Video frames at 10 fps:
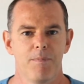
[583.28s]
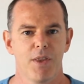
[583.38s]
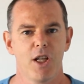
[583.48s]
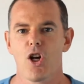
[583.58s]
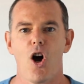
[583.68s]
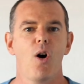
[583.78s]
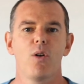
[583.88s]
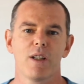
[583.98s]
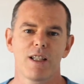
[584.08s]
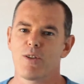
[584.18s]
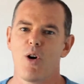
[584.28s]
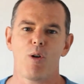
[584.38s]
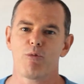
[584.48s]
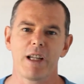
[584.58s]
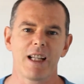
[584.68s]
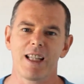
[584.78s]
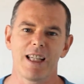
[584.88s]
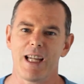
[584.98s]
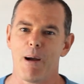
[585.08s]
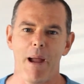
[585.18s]
The goal is not
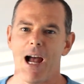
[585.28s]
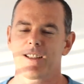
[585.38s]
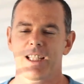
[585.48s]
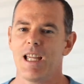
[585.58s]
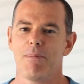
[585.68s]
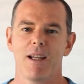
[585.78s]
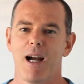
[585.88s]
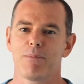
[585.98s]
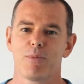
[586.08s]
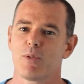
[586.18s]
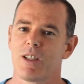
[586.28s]
really about keeping up